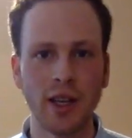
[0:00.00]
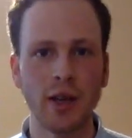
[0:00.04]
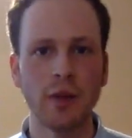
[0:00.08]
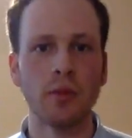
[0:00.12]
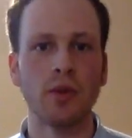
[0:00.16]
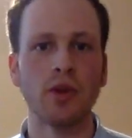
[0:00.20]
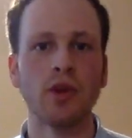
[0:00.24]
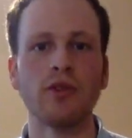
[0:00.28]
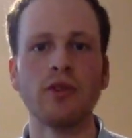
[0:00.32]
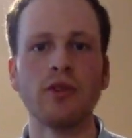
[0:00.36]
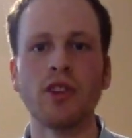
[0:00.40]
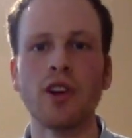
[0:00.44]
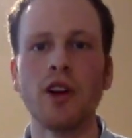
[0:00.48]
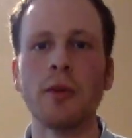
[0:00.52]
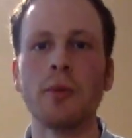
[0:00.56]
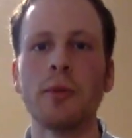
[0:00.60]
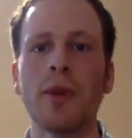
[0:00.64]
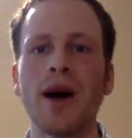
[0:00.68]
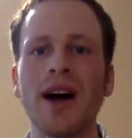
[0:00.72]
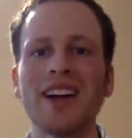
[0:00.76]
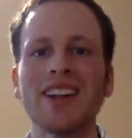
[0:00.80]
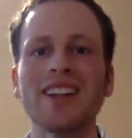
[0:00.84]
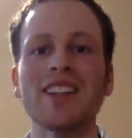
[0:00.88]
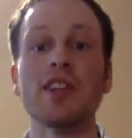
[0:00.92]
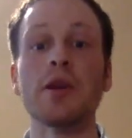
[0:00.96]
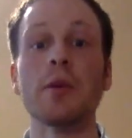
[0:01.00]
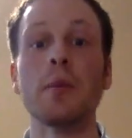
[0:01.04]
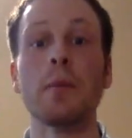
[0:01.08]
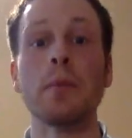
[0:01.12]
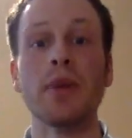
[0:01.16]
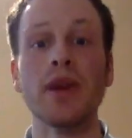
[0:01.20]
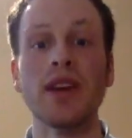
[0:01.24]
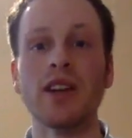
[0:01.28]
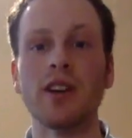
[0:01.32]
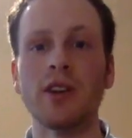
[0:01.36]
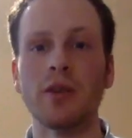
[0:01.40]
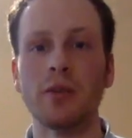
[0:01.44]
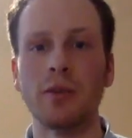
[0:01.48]
But over our body, they're
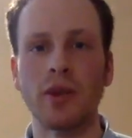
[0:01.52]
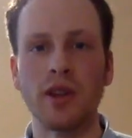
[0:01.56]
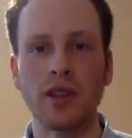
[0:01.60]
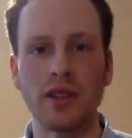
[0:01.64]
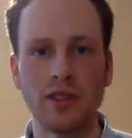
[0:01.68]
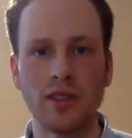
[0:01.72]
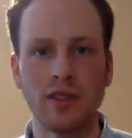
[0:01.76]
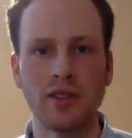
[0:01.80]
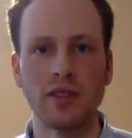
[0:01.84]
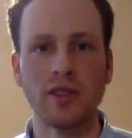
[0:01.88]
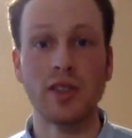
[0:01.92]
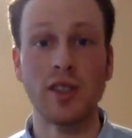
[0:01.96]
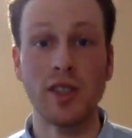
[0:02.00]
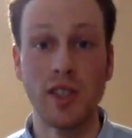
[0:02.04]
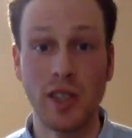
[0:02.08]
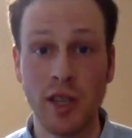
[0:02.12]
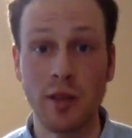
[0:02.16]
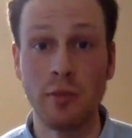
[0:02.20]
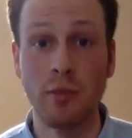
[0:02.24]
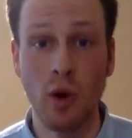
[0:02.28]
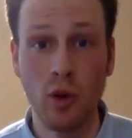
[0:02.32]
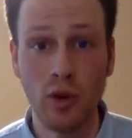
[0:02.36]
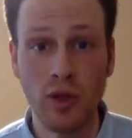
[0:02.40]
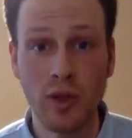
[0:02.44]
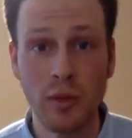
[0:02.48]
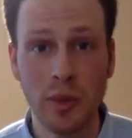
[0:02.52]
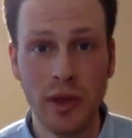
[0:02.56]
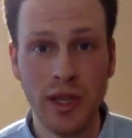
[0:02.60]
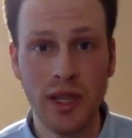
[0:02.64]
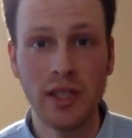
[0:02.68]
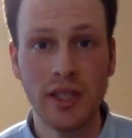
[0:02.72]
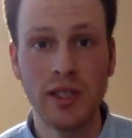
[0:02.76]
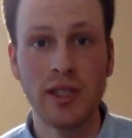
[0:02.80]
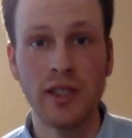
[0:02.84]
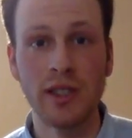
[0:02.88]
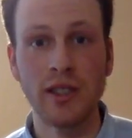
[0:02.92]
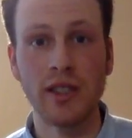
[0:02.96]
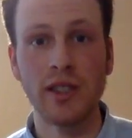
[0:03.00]
bigger muscles in most
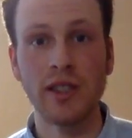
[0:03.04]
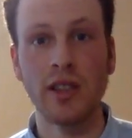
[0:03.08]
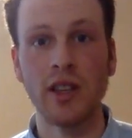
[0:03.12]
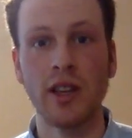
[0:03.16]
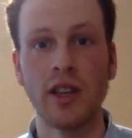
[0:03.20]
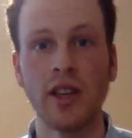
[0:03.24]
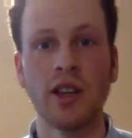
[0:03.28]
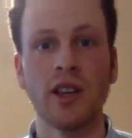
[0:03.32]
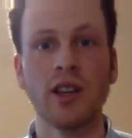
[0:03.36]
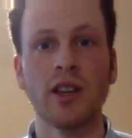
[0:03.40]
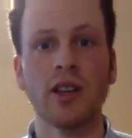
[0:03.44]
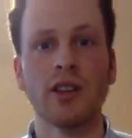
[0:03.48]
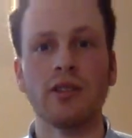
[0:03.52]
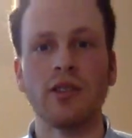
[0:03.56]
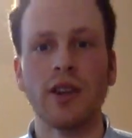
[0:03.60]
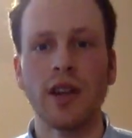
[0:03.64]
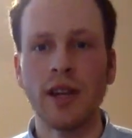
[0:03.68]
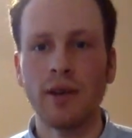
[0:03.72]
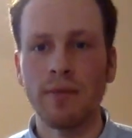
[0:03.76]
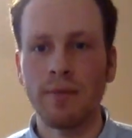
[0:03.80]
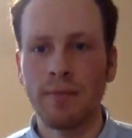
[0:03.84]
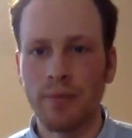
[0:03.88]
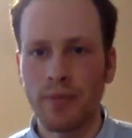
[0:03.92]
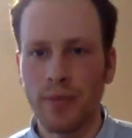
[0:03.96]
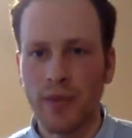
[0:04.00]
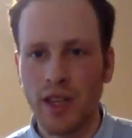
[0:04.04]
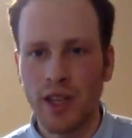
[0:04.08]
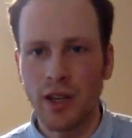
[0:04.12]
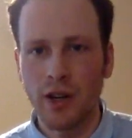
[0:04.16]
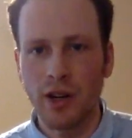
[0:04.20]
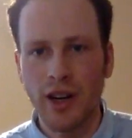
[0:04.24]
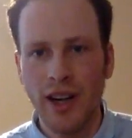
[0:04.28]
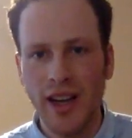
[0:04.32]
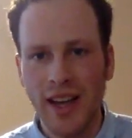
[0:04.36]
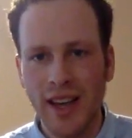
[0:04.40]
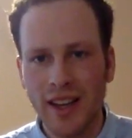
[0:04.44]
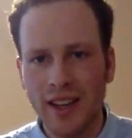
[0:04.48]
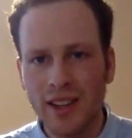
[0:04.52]
places, right? In our
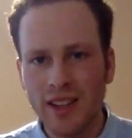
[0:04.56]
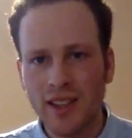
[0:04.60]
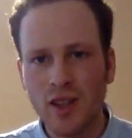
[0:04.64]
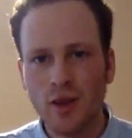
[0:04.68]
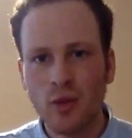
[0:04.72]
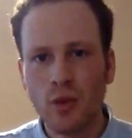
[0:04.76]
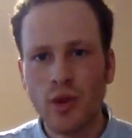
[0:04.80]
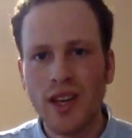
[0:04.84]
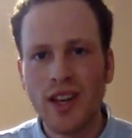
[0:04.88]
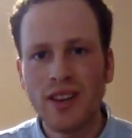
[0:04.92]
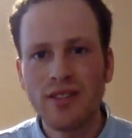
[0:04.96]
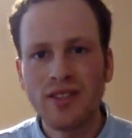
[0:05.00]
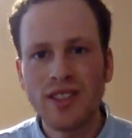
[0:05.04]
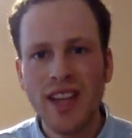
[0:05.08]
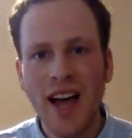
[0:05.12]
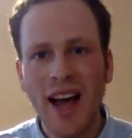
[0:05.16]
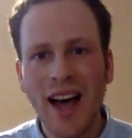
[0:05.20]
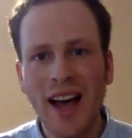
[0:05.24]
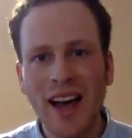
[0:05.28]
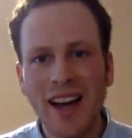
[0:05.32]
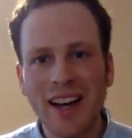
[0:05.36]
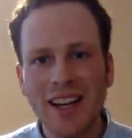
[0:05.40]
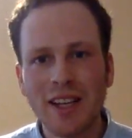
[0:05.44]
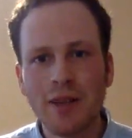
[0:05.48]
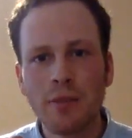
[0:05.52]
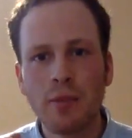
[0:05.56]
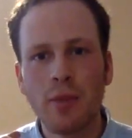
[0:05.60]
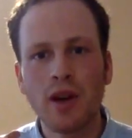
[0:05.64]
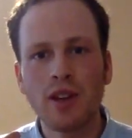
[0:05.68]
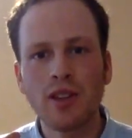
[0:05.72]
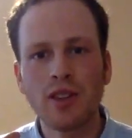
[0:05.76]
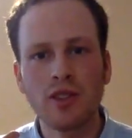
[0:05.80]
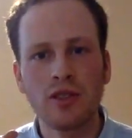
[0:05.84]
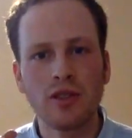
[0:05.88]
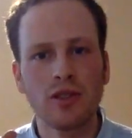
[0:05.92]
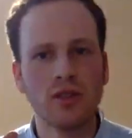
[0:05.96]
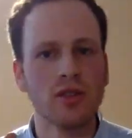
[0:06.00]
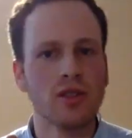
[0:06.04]
hands, we have tiny
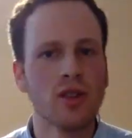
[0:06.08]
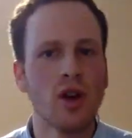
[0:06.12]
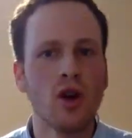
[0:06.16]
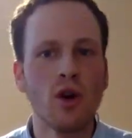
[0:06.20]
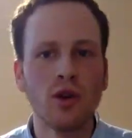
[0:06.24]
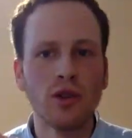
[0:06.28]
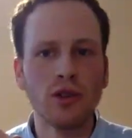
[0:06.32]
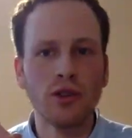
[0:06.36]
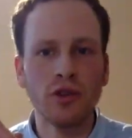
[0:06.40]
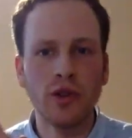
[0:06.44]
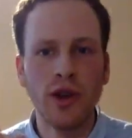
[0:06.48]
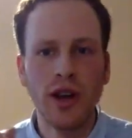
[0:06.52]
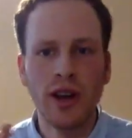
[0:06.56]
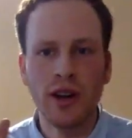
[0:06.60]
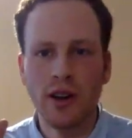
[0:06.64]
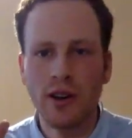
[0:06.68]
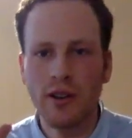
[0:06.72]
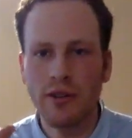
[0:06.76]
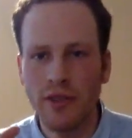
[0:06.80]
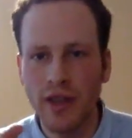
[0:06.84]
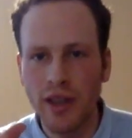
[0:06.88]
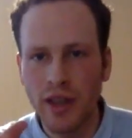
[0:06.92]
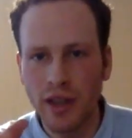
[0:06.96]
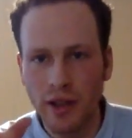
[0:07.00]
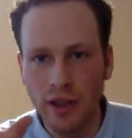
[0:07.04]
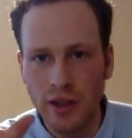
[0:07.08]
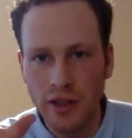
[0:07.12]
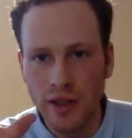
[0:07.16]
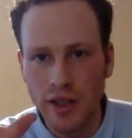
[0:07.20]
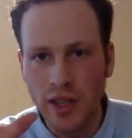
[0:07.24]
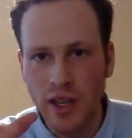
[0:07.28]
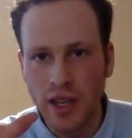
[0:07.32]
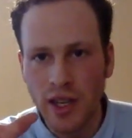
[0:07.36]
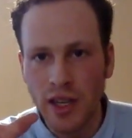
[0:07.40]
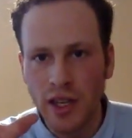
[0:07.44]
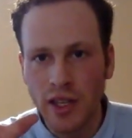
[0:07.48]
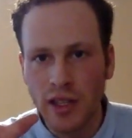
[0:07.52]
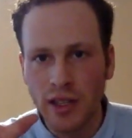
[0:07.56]
muscles all throughout our fingers
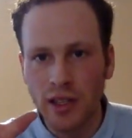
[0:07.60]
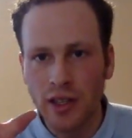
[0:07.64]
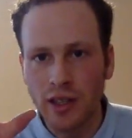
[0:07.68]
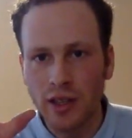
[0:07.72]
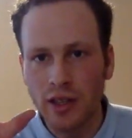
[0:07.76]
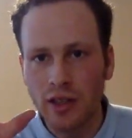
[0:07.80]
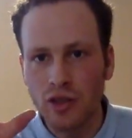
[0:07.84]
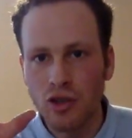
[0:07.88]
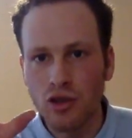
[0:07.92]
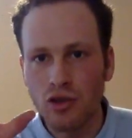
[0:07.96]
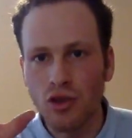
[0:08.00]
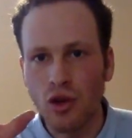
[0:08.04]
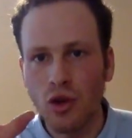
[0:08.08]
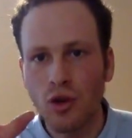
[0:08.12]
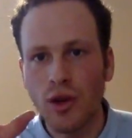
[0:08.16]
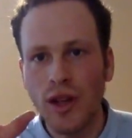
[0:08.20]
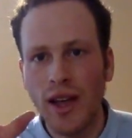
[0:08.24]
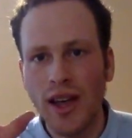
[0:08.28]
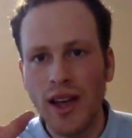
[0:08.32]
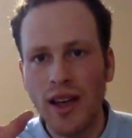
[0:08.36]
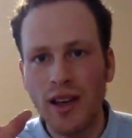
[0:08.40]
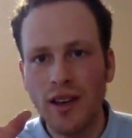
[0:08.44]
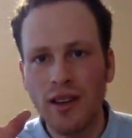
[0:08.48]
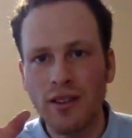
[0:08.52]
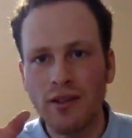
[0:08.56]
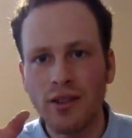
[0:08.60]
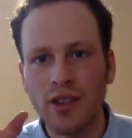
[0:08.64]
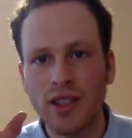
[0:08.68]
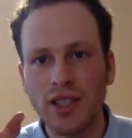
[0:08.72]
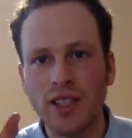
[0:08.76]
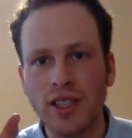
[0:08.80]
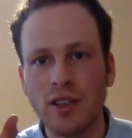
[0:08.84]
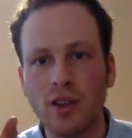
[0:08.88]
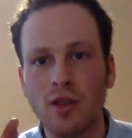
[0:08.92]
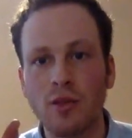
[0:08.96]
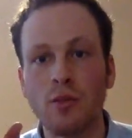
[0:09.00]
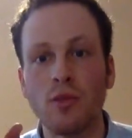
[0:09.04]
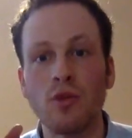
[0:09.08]
that control every
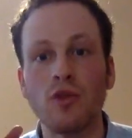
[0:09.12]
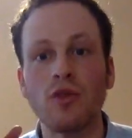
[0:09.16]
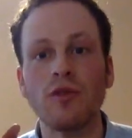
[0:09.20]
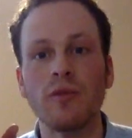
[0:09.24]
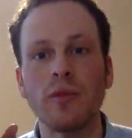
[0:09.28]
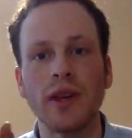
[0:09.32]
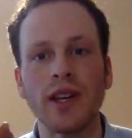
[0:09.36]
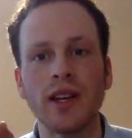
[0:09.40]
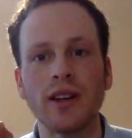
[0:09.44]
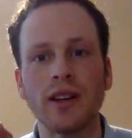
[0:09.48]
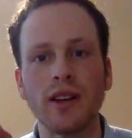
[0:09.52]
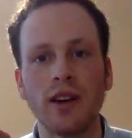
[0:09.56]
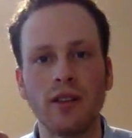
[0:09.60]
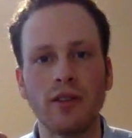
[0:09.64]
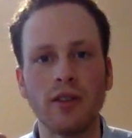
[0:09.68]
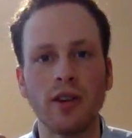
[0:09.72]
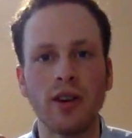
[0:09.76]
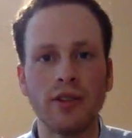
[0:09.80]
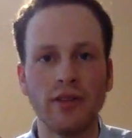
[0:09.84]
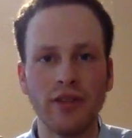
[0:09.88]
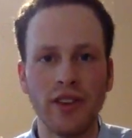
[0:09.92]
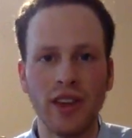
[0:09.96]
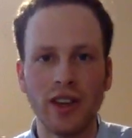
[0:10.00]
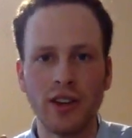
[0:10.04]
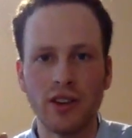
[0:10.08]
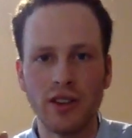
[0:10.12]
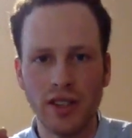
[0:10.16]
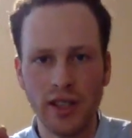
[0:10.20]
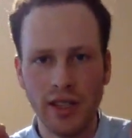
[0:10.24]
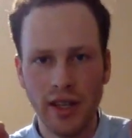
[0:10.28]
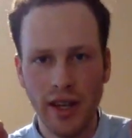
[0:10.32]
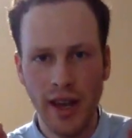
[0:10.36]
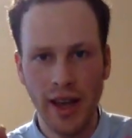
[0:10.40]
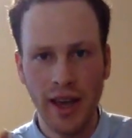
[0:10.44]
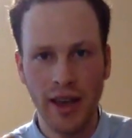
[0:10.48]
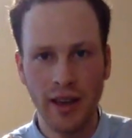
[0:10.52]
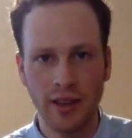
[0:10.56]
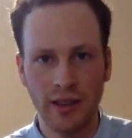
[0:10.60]
single movement of our fingers and
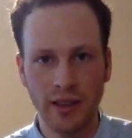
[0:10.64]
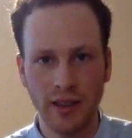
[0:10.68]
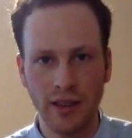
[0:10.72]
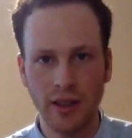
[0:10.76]
hand.